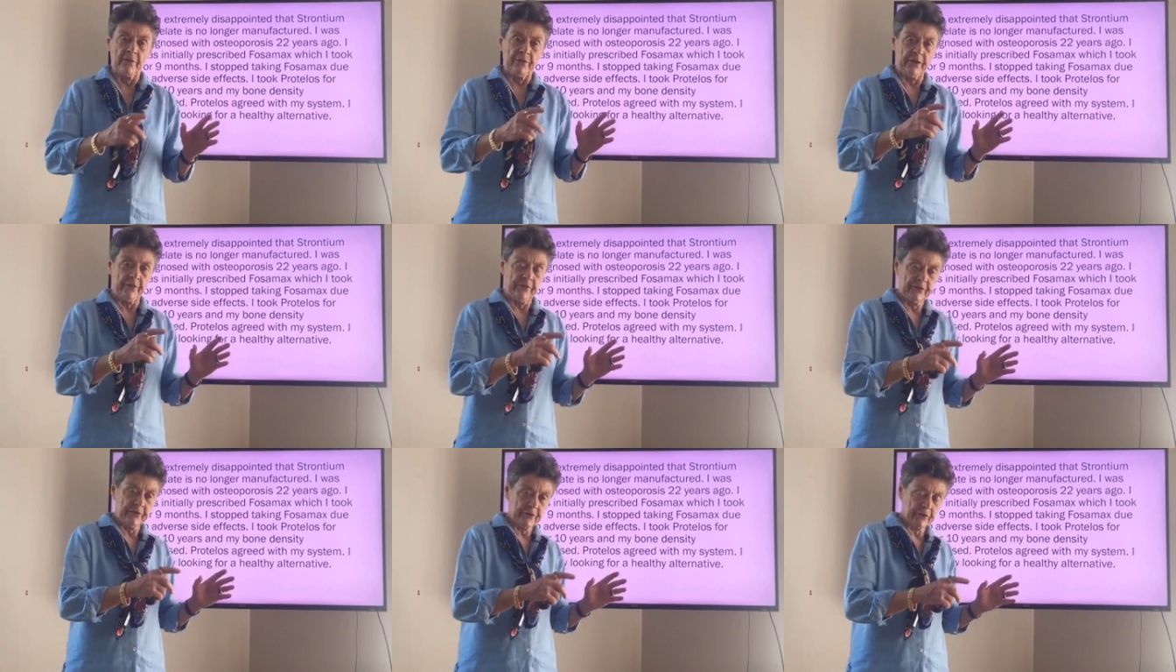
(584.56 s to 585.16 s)

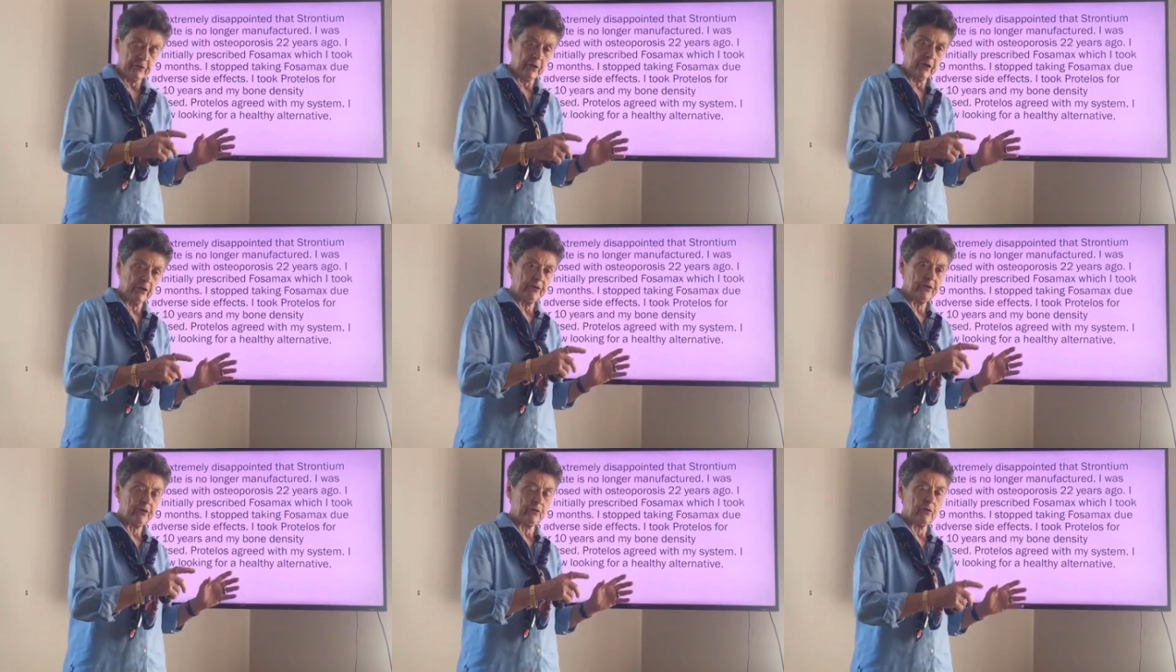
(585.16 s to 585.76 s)
that this
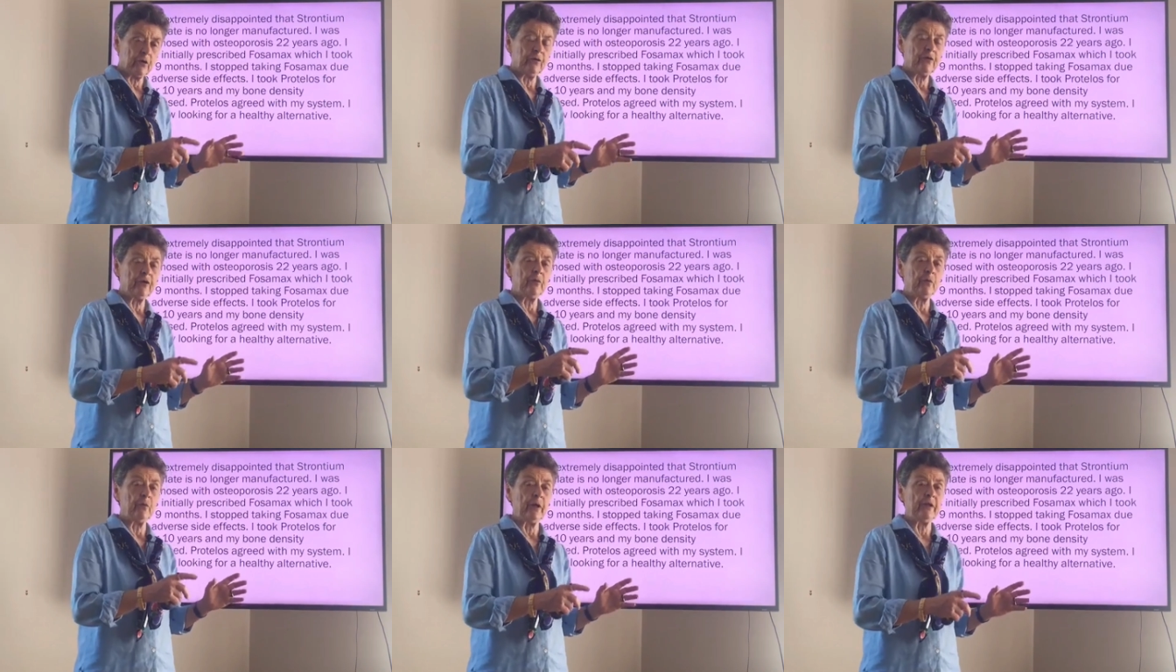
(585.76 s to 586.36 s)
drug,
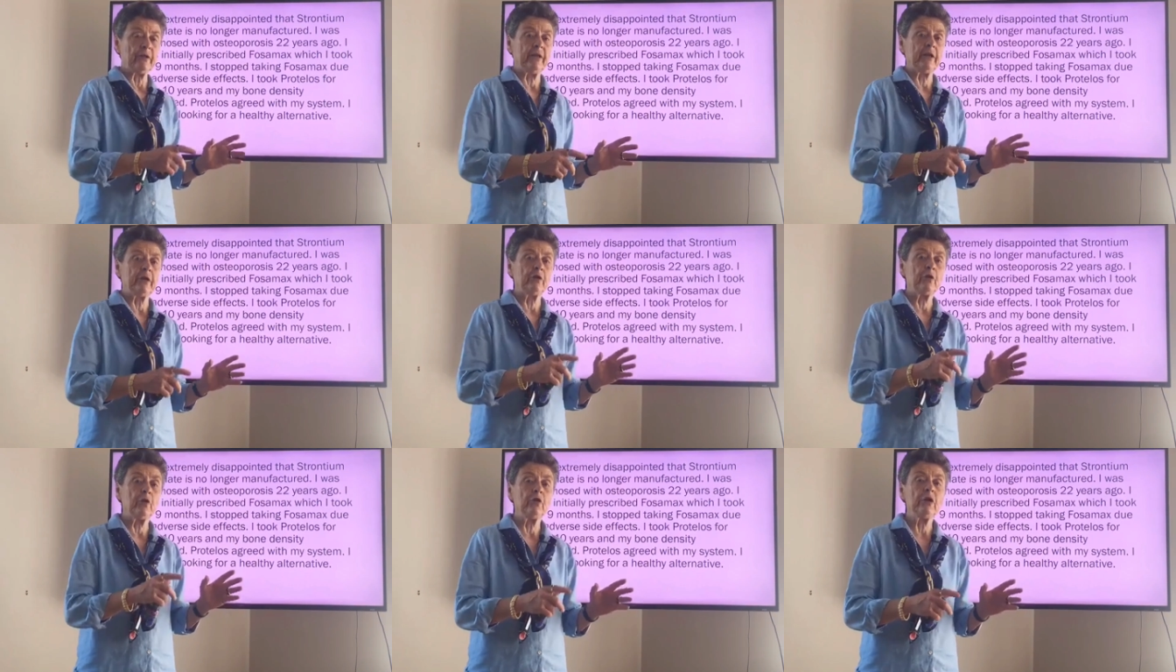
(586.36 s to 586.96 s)
strontium ranelate,
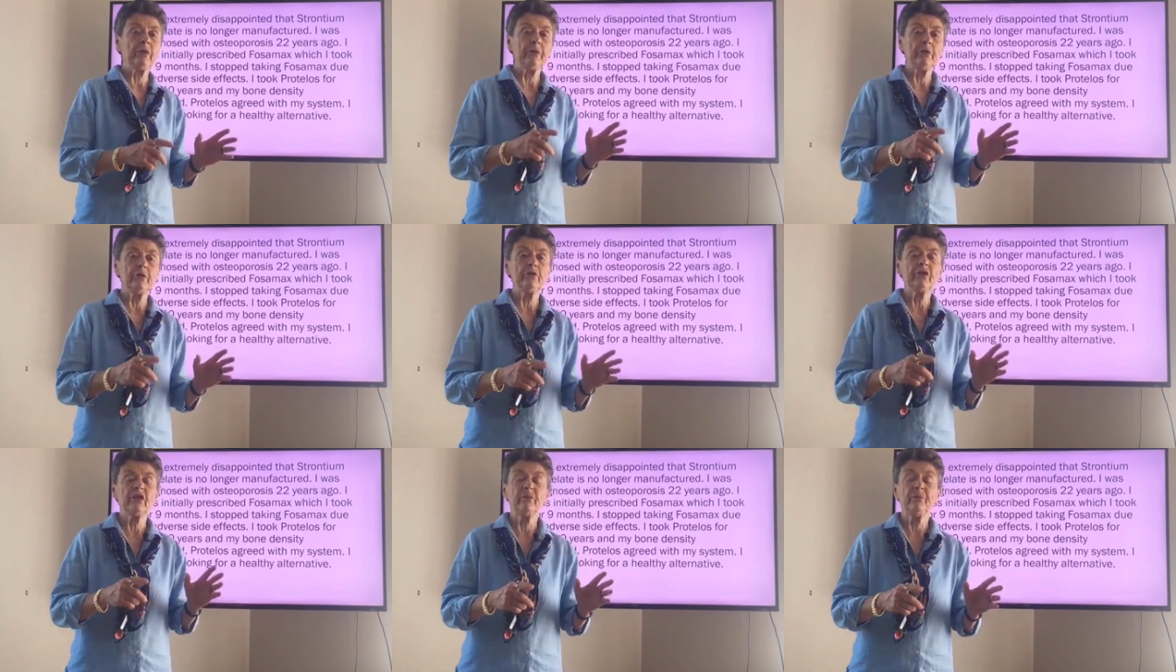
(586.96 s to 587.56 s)
could only be
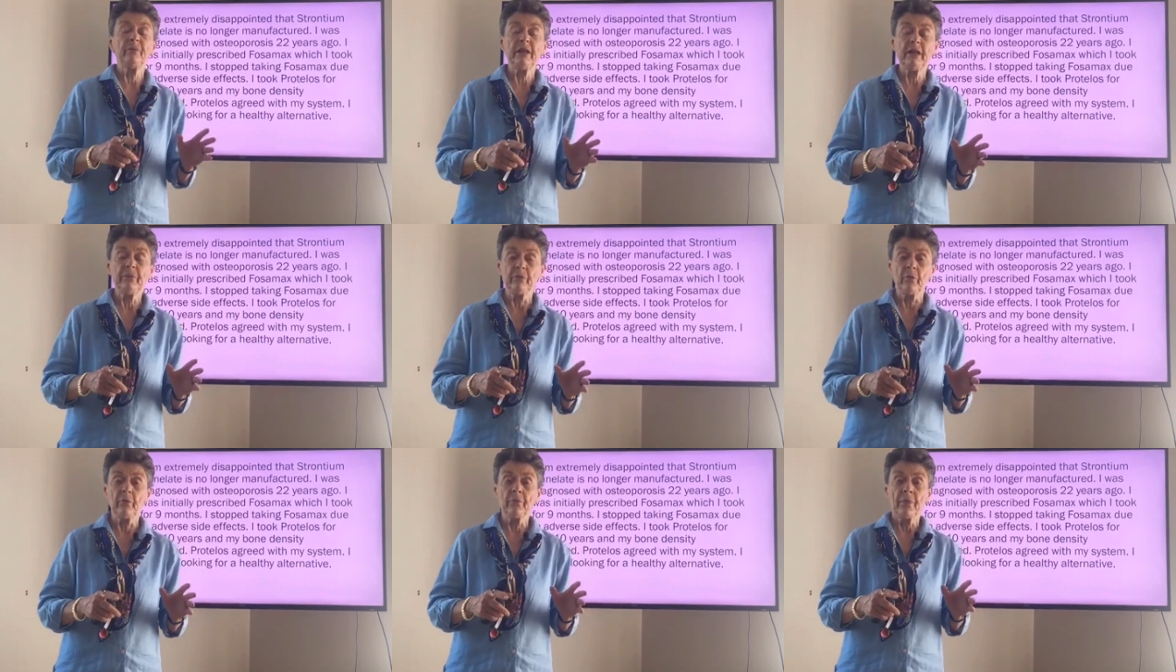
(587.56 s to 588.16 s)
used in
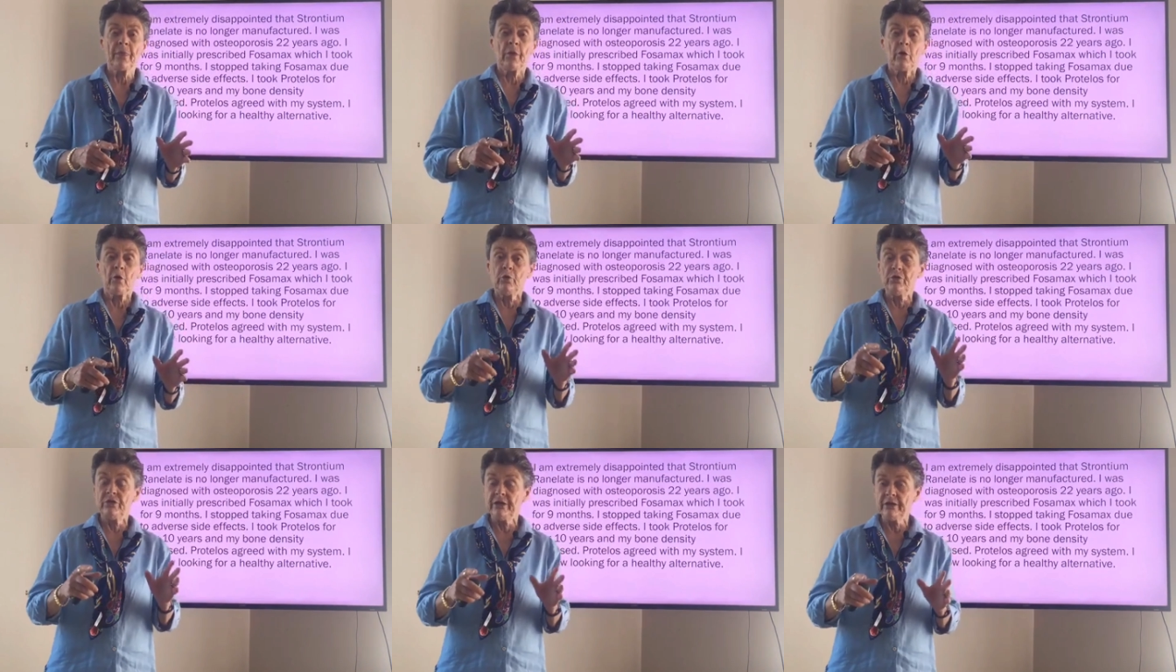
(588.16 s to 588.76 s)
people
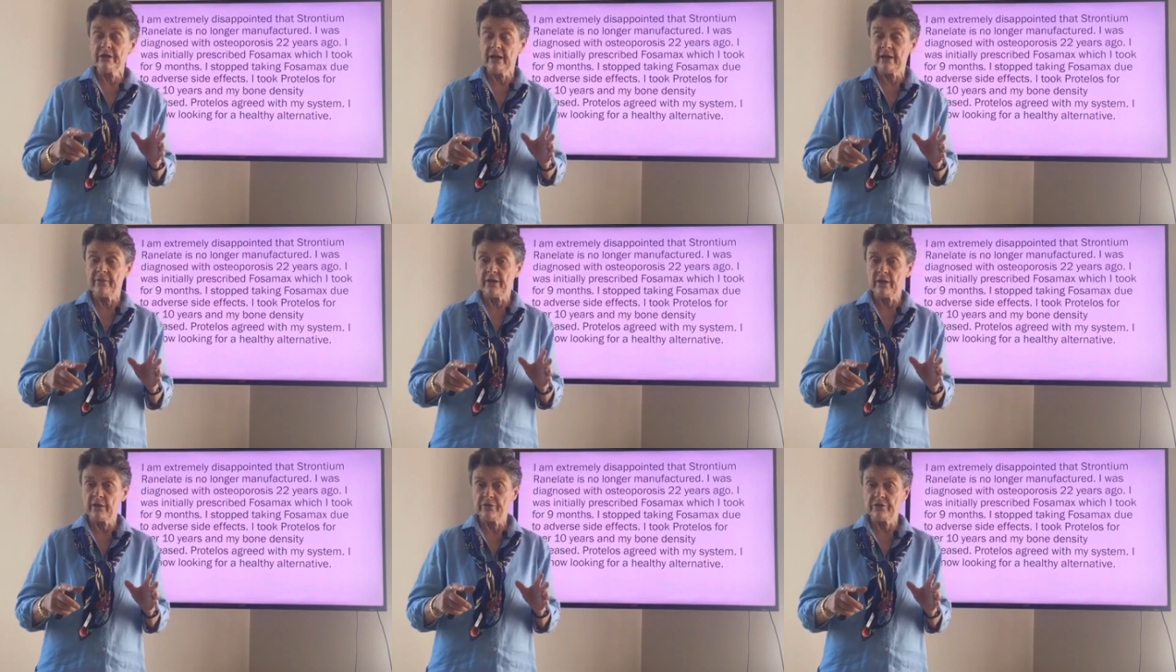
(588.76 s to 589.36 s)
who didn't have
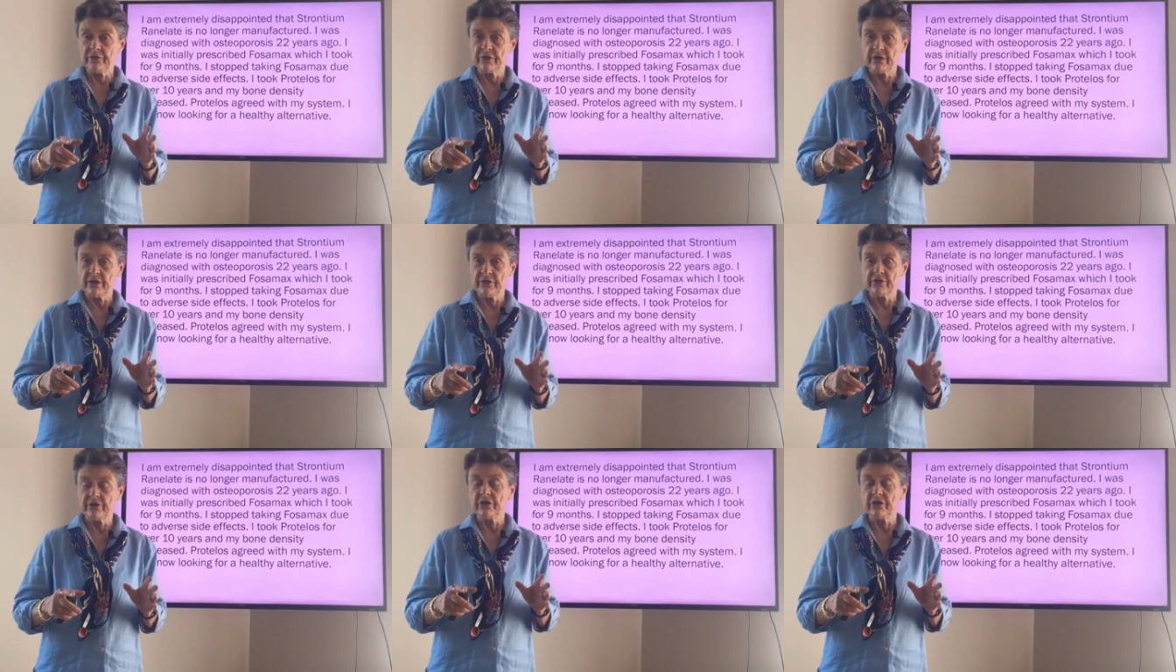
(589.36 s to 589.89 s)
heart disease,